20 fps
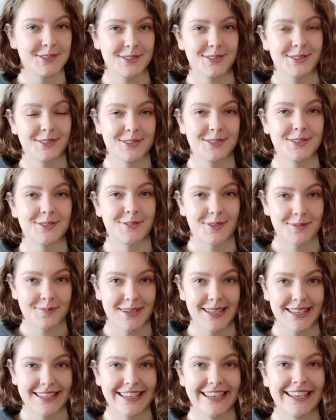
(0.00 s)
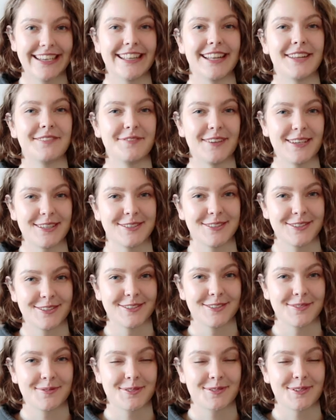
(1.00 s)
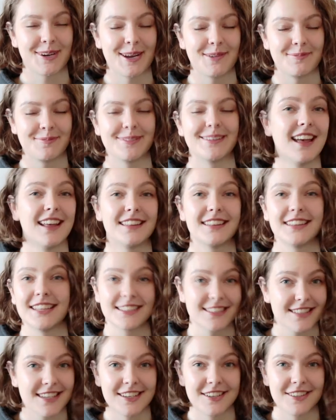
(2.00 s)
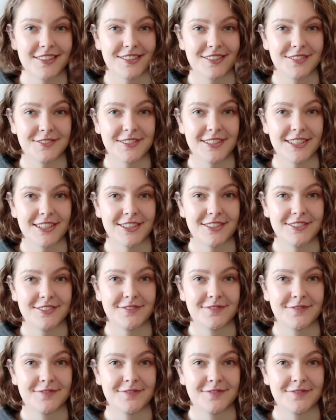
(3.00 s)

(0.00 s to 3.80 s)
students from me, then make sure to subscribe, and let's get on to the video.